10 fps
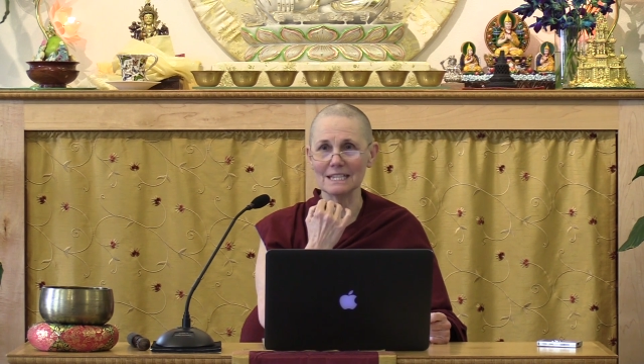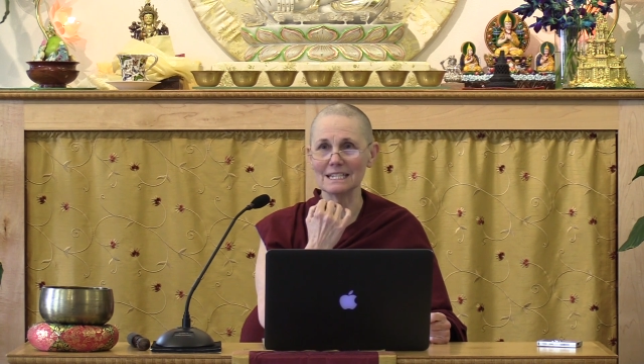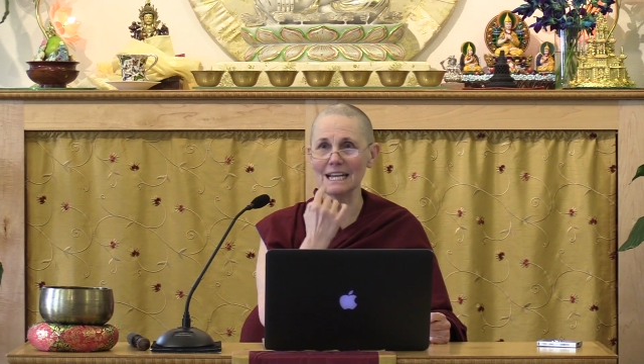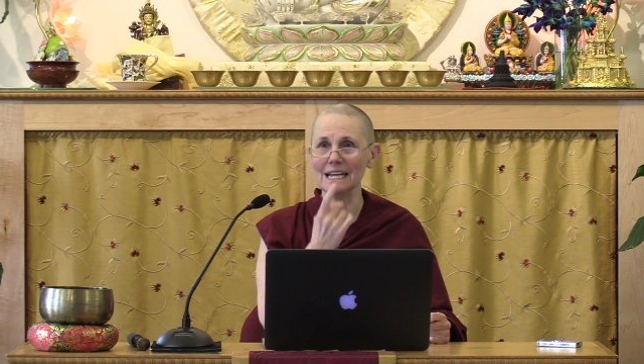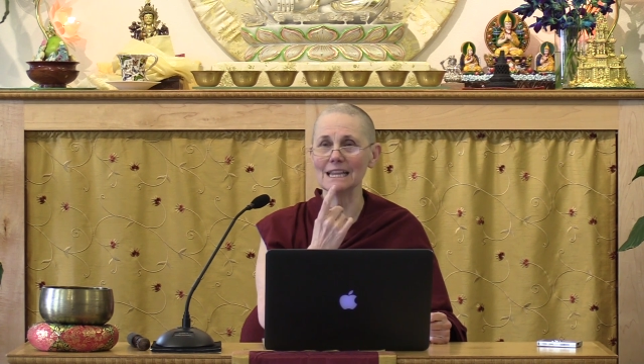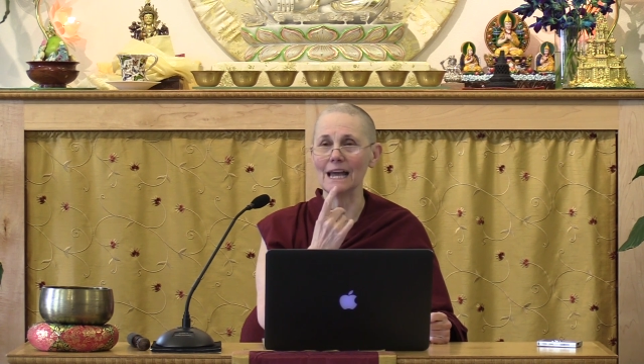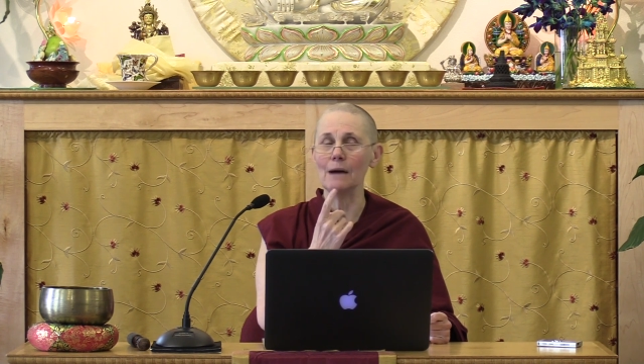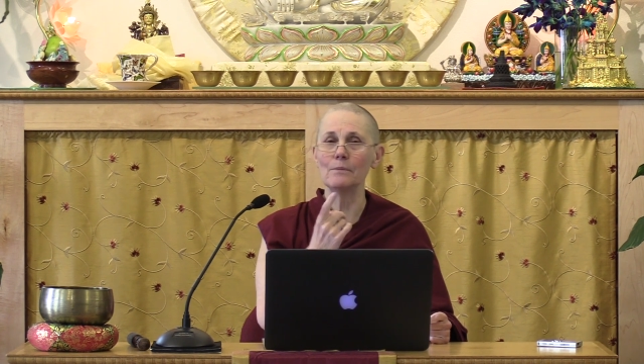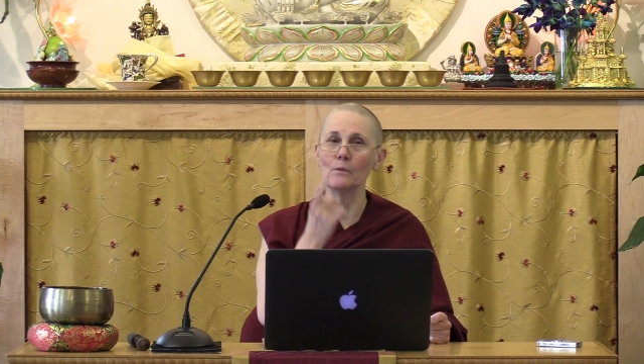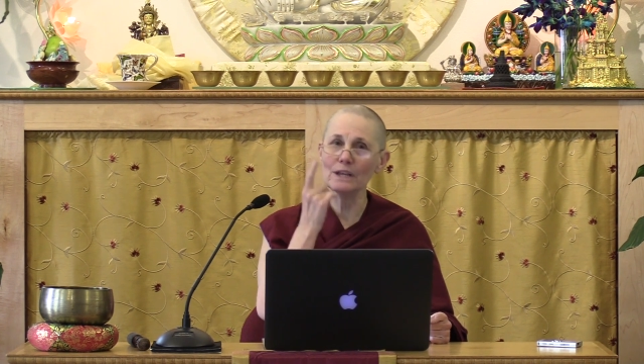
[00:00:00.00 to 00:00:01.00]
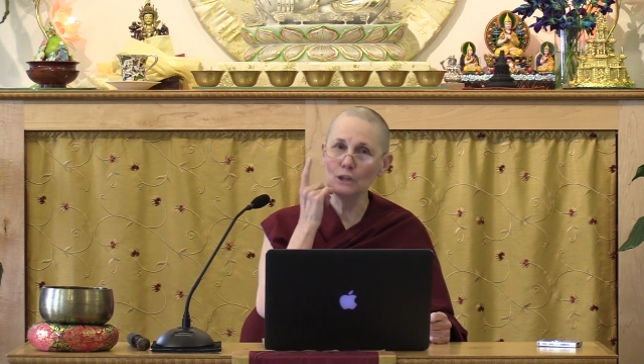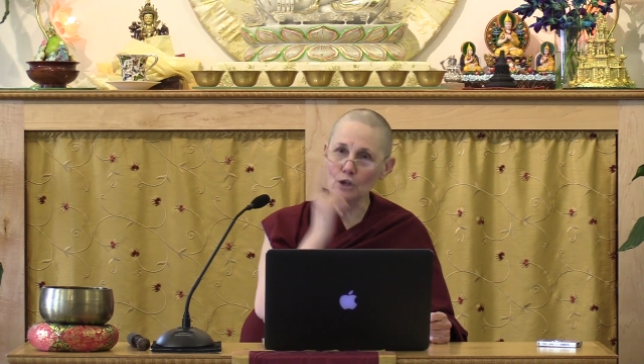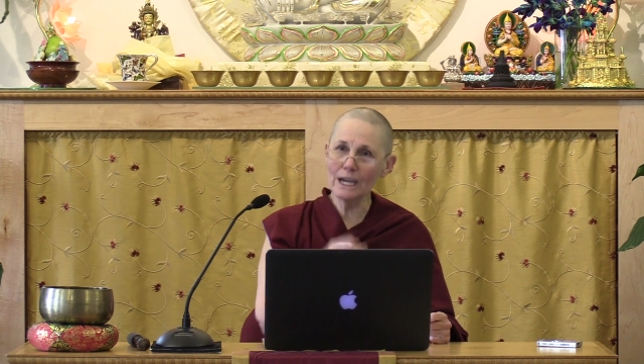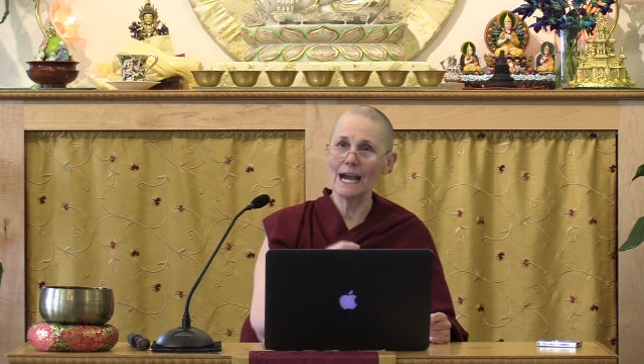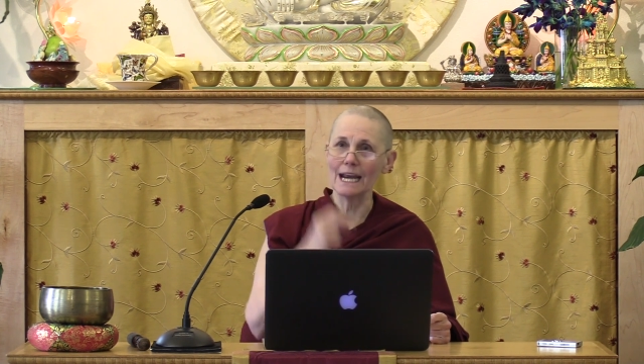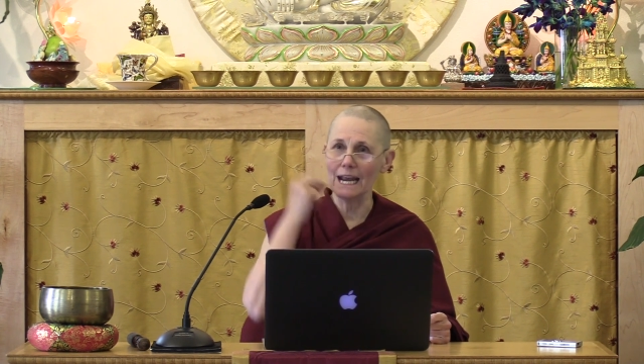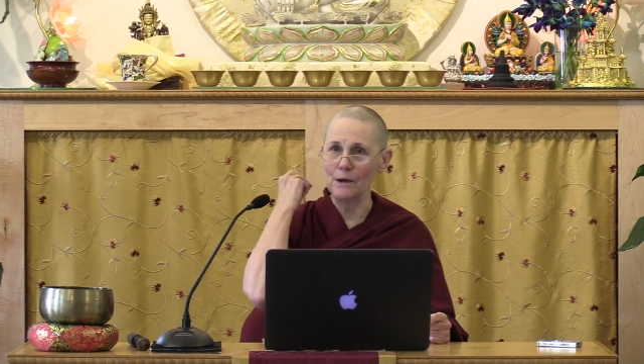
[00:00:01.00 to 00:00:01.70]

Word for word: that's getting that, but we look at it